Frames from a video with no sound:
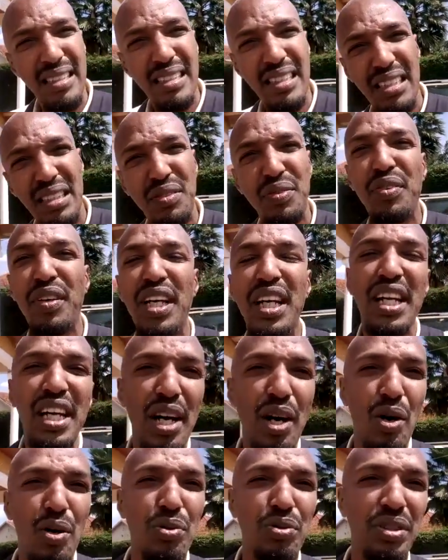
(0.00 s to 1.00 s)
These
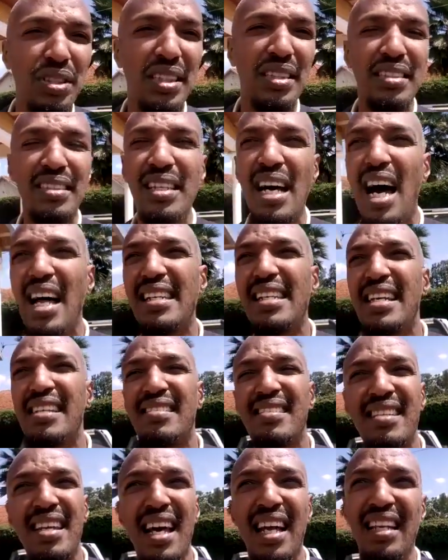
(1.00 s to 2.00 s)
videos is not
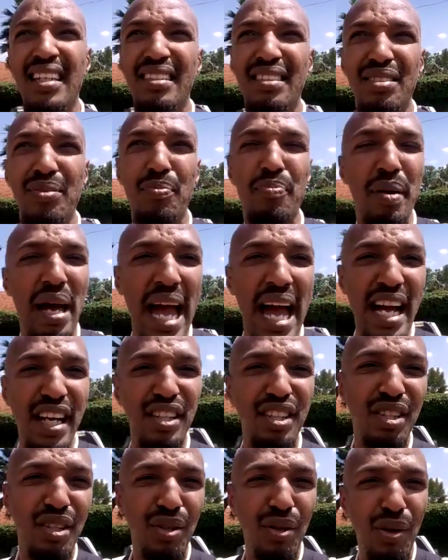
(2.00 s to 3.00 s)
necessarily to
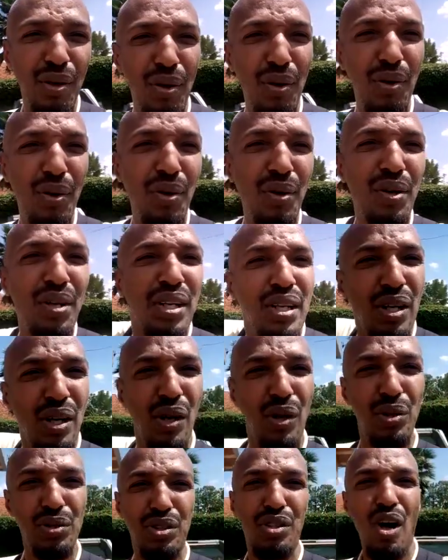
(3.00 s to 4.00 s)
bash or, or,
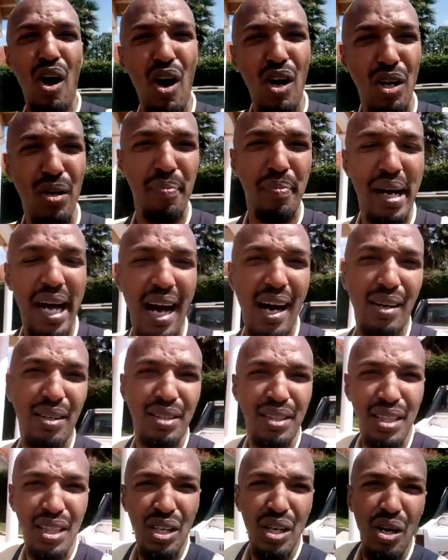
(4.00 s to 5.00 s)
or talk about,
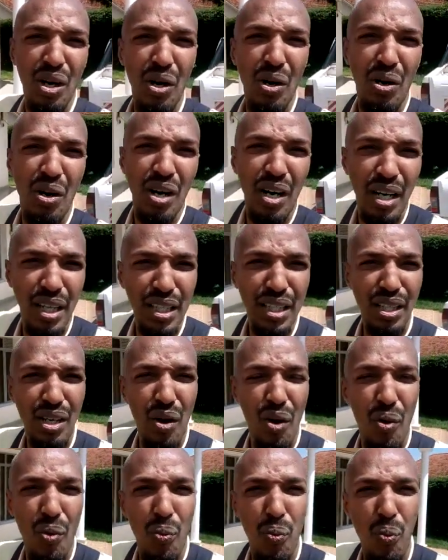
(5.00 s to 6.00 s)
you
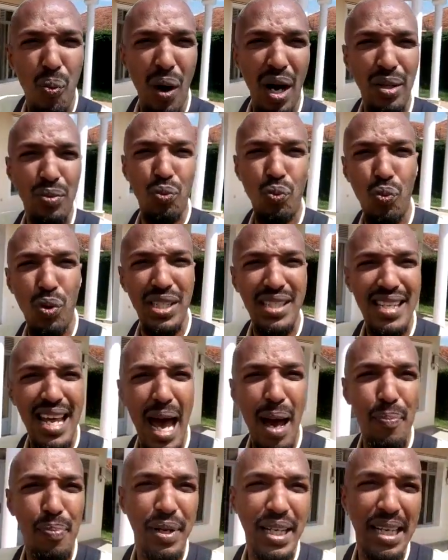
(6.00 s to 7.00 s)
know, what, what's
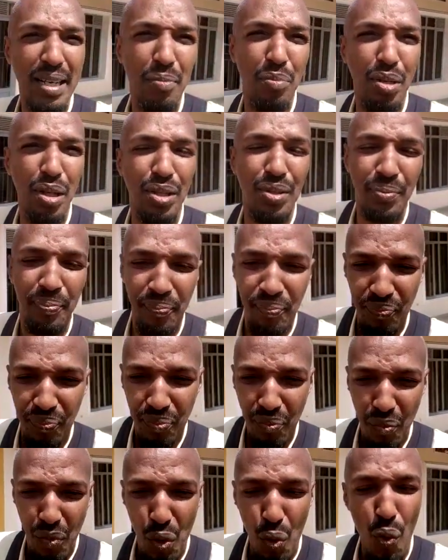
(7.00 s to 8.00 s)
happening, but
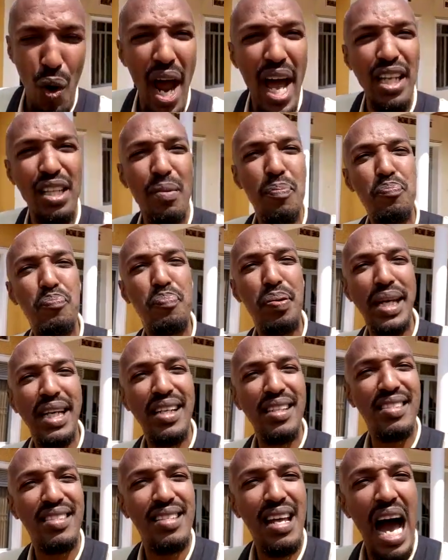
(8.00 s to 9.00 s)
where are the
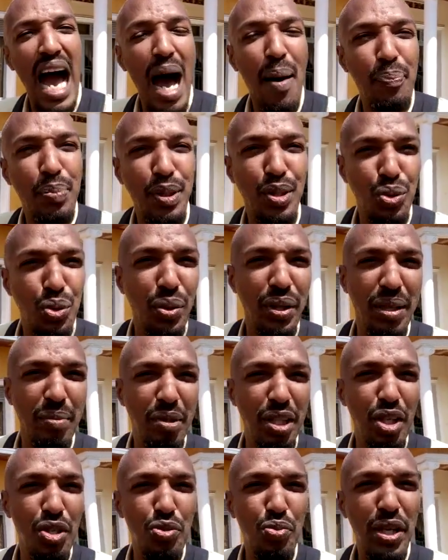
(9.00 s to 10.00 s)
biggest opportunities?
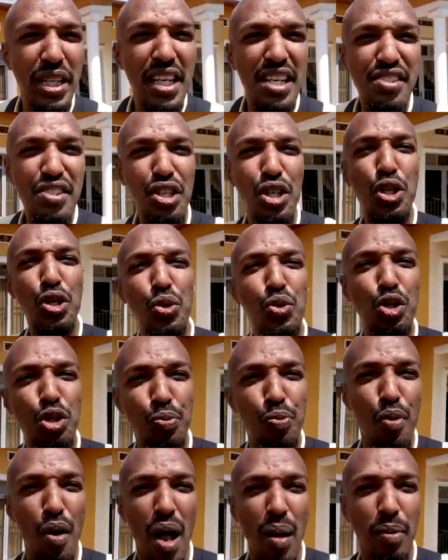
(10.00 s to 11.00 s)
Because when there's a huge
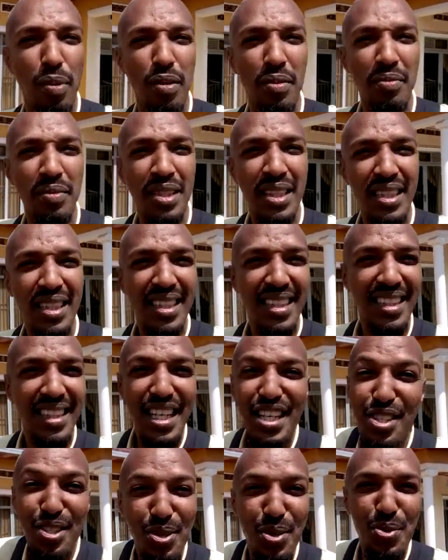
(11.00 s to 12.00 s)
problem,
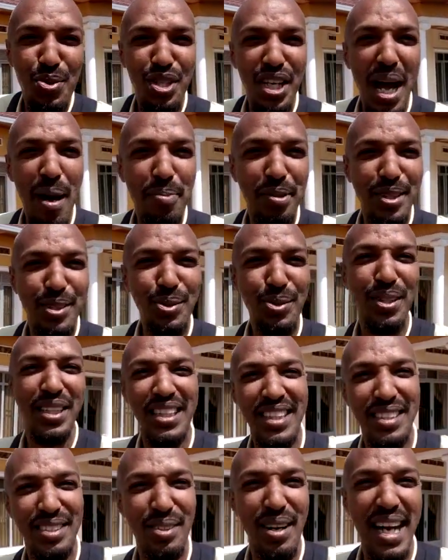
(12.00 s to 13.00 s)
there's huge
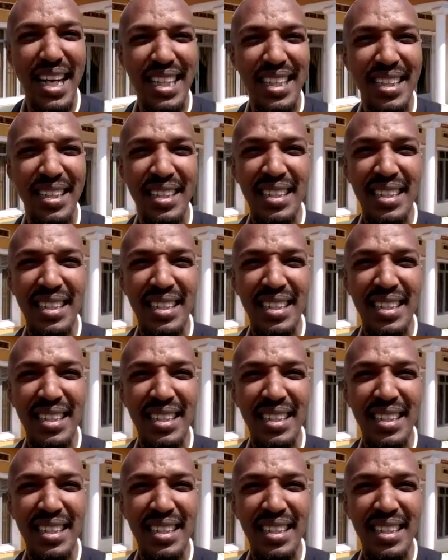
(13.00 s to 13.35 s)
opportunities, right?